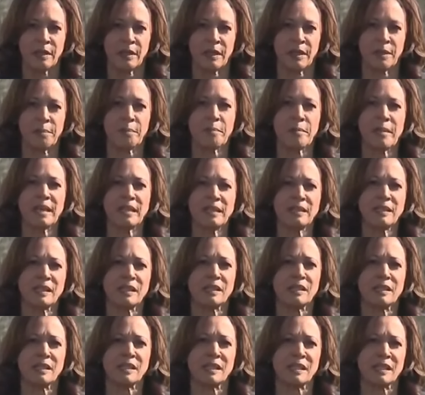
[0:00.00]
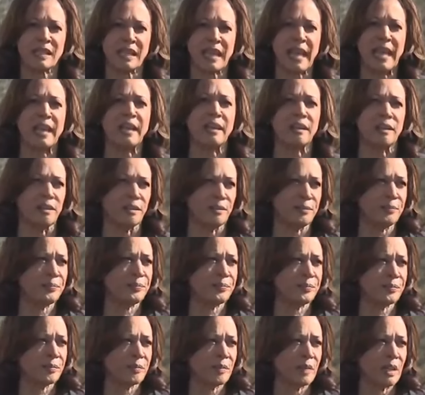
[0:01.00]
the immense scale
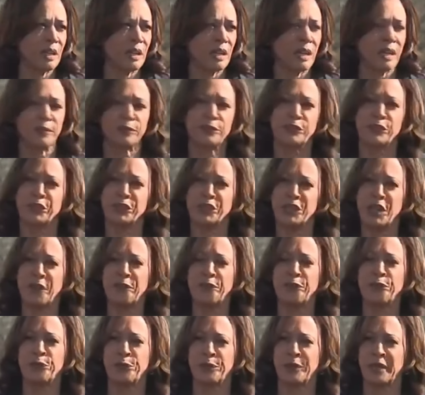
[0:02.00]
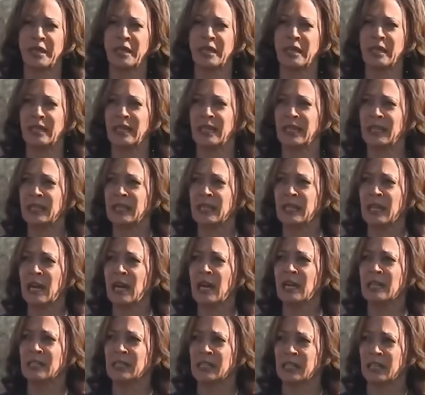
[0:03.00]
of suffering in
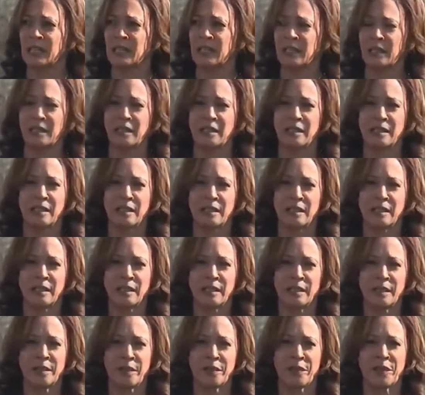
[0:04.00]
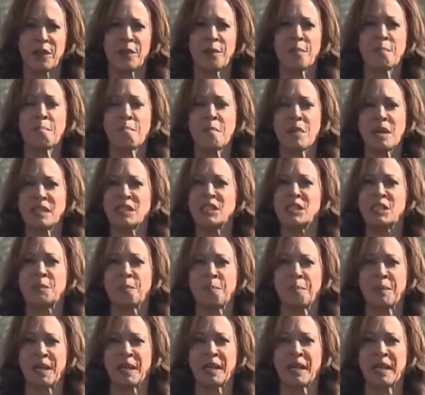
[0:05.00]
Gaza, there
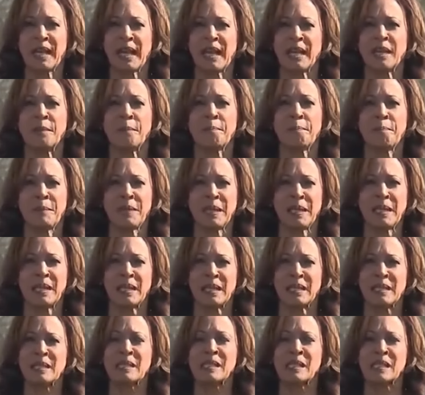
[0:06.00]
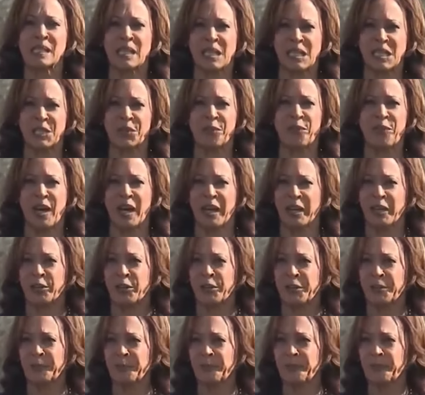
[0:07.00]
must be an immediate
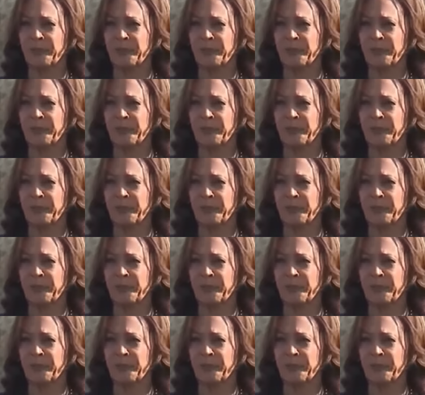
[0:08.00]
ceasefire.